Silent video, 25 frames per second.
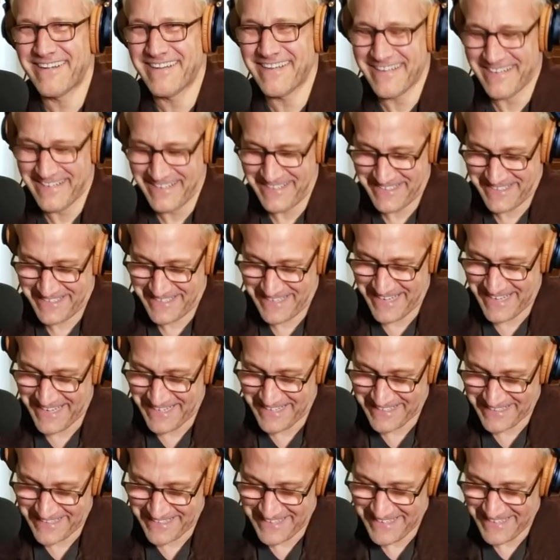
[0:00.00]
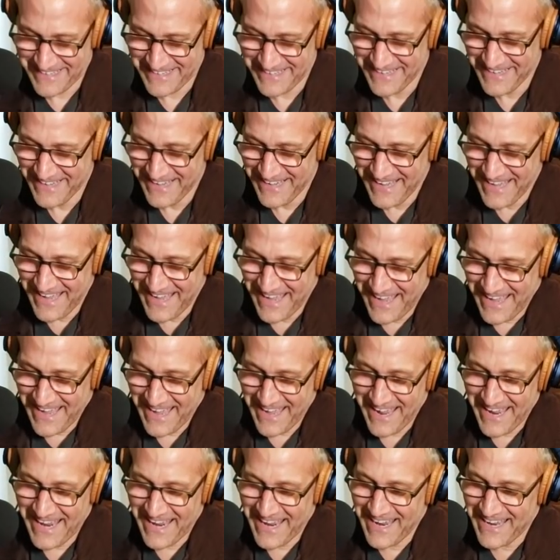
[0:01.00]
Exactly.
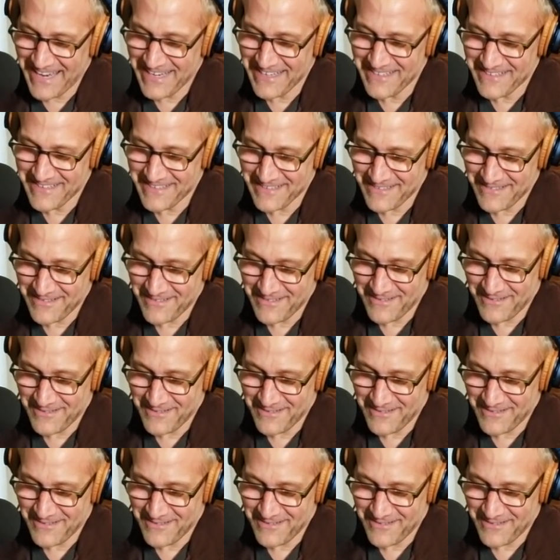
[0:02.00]
And